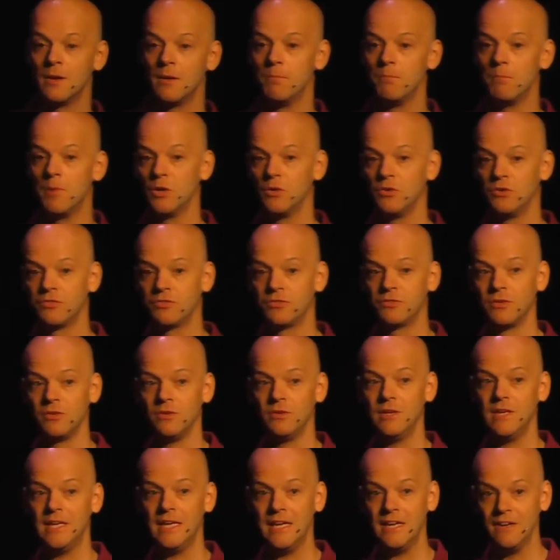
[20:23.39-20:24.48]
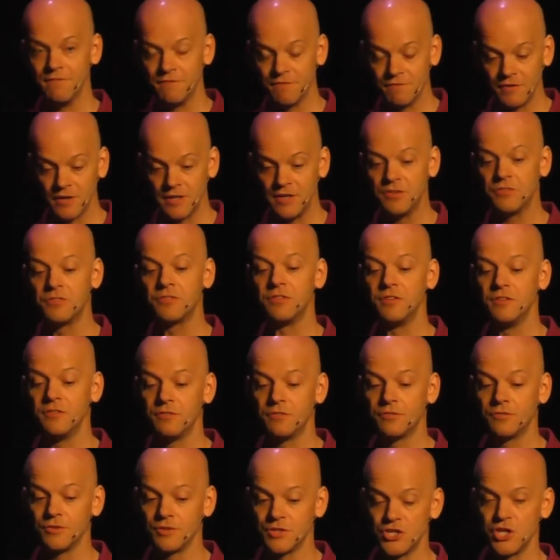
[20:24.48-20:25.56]
most
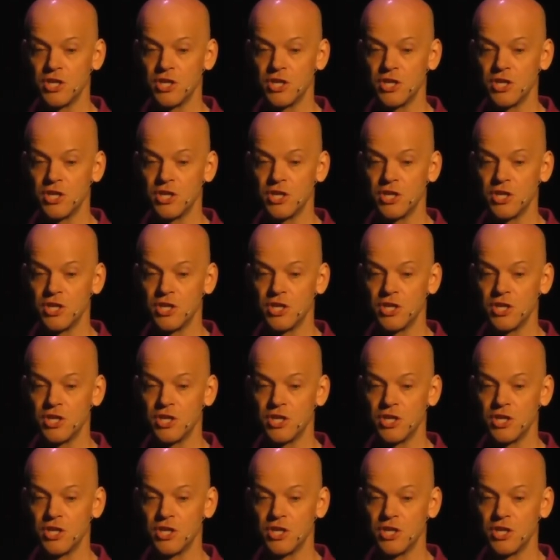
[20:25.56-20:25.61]
invasive